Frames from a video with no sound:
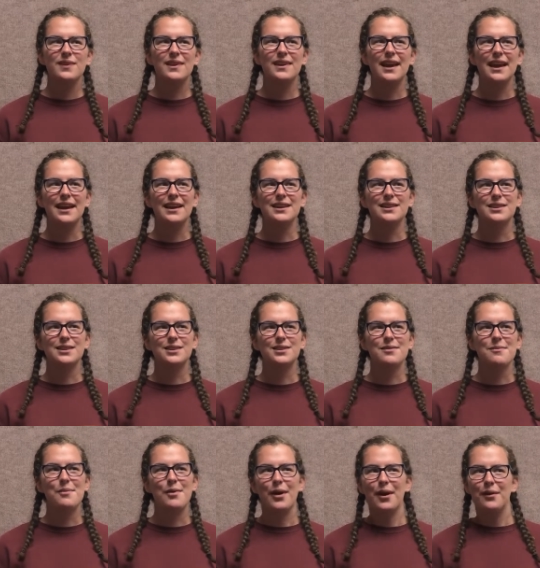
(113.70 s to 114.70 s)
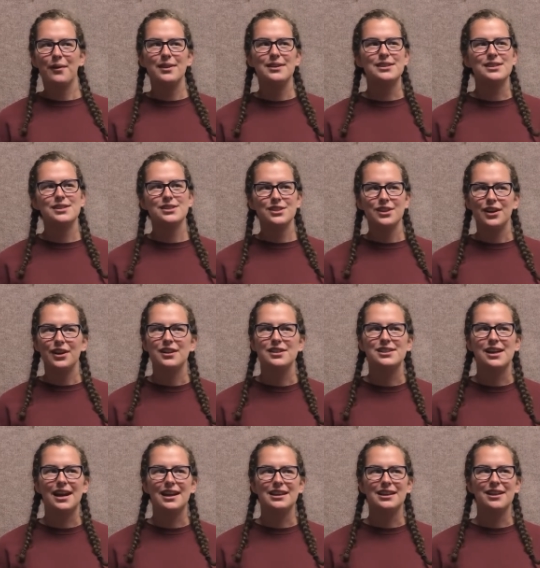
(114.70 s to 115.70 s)
like the more I went to
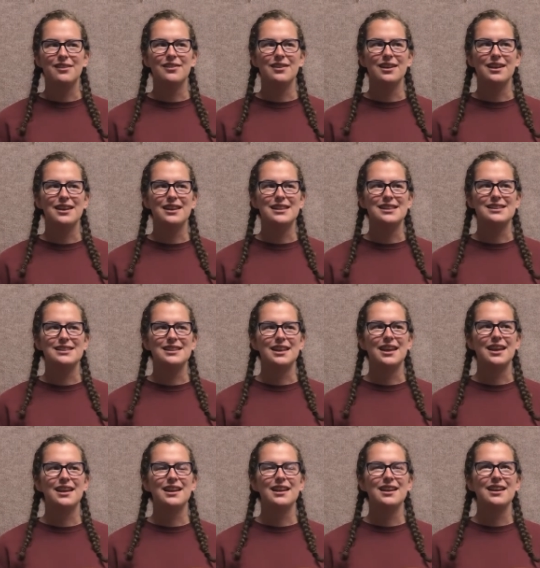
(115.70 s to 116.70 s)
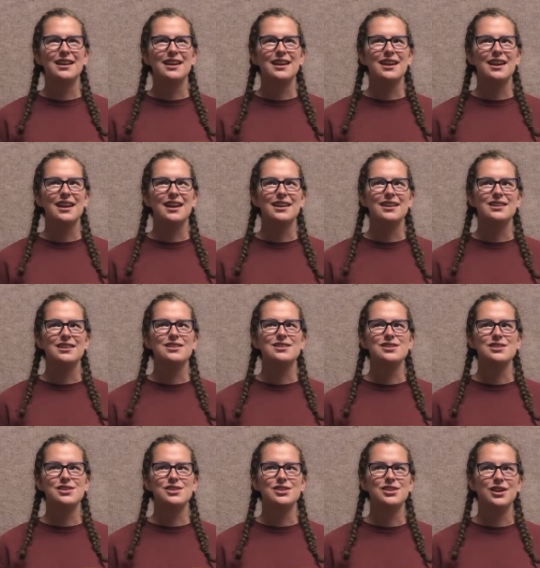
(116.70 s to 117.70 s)
church activities, like in
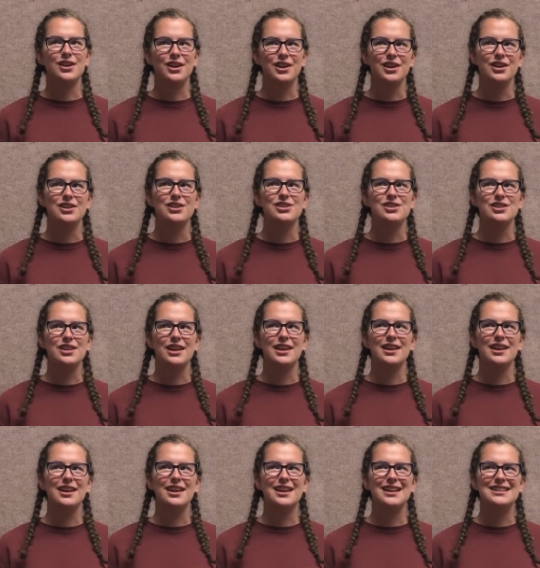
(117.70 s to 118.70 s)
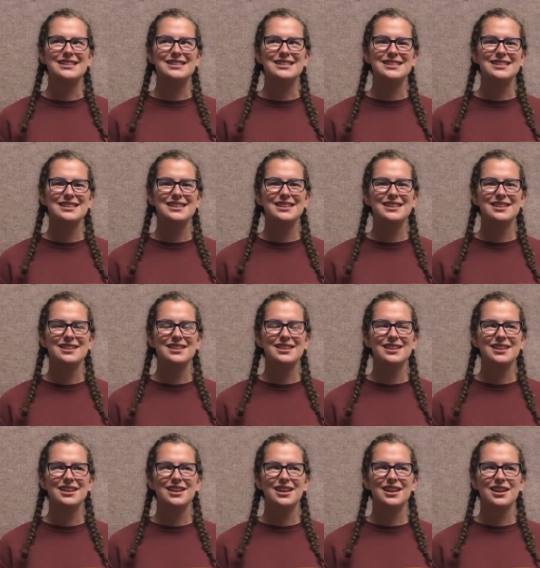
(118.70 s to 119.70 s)
church, like it just
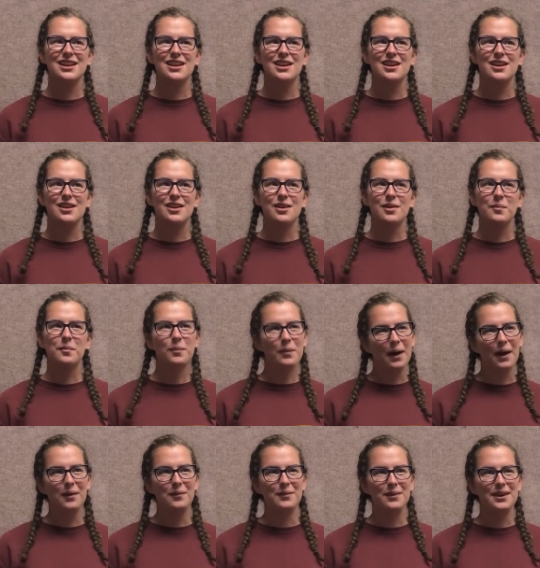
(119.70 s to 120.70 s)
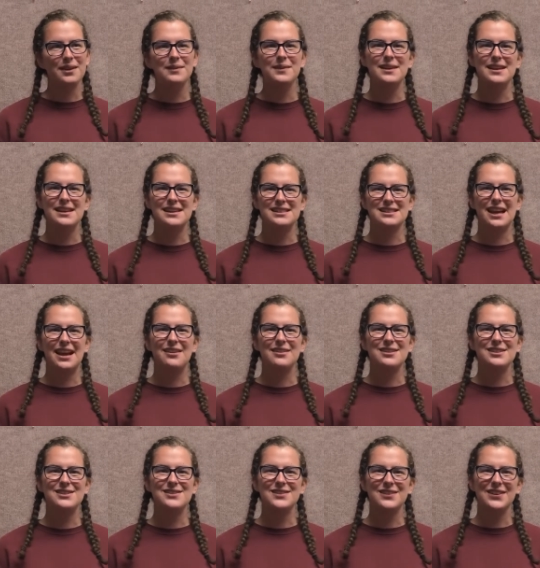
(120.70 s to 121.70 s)
brought me peace. I
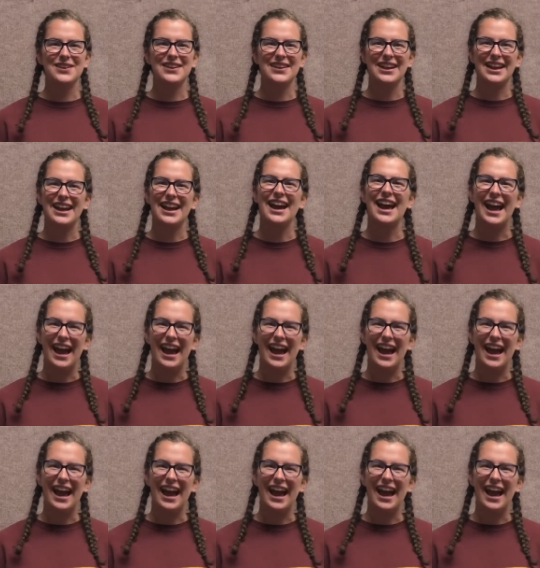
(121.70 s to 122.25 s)
was feeling like a